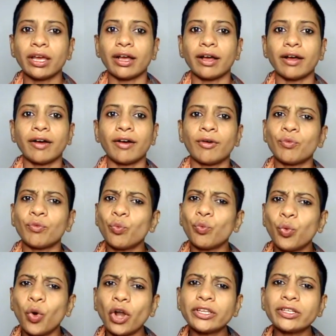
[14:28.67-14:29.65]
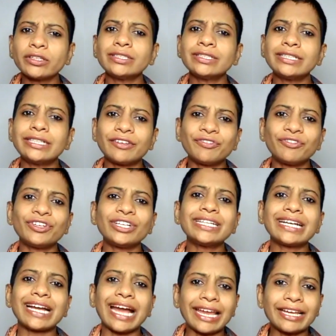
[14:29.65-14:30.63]
What are the
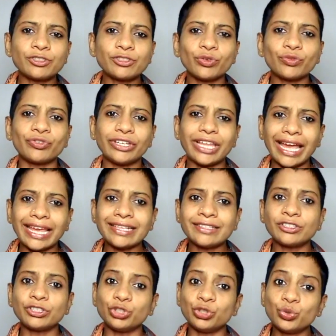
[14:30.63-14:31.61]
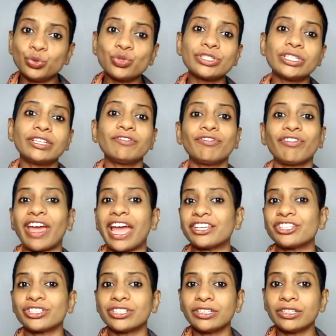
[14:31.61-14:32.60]
different kinds of dyes used in
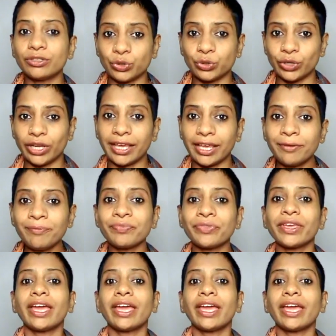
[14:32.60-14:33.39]
fashion today,